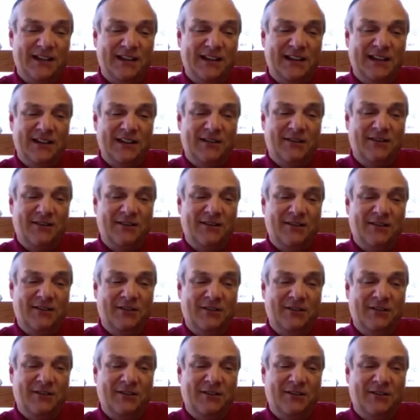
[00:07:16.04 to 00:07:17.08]
It
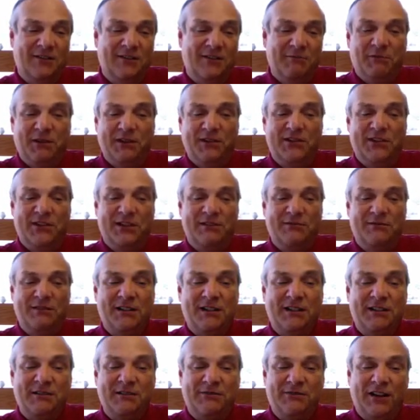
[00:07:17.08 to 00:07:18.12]
only once
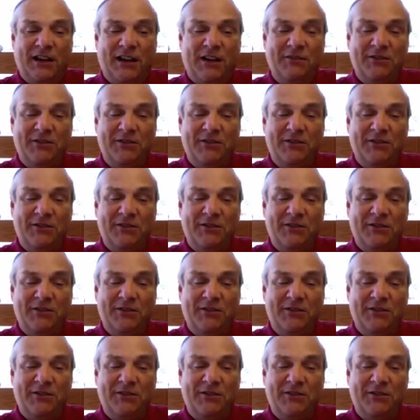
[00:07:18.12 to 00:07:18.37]
every 5